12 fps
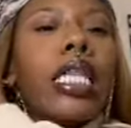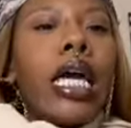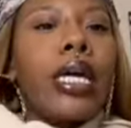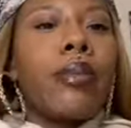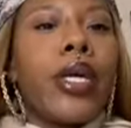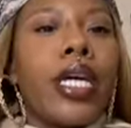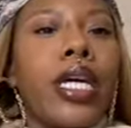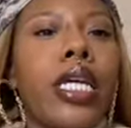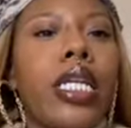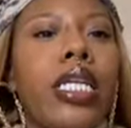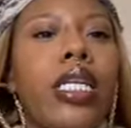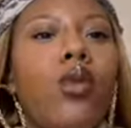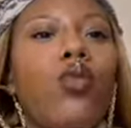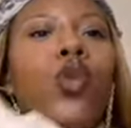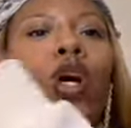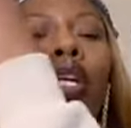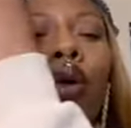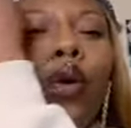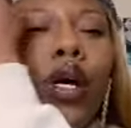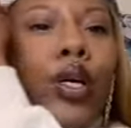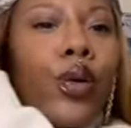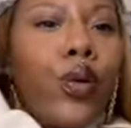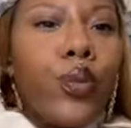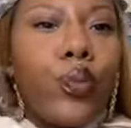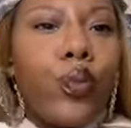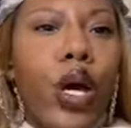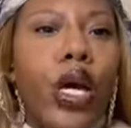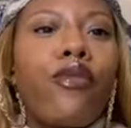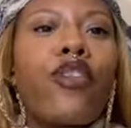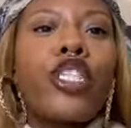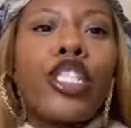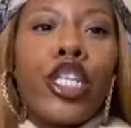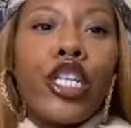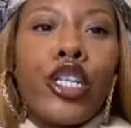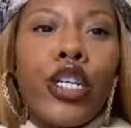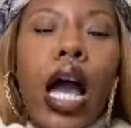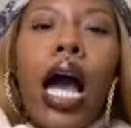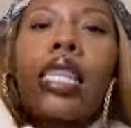like being, well, no, no, for sure. I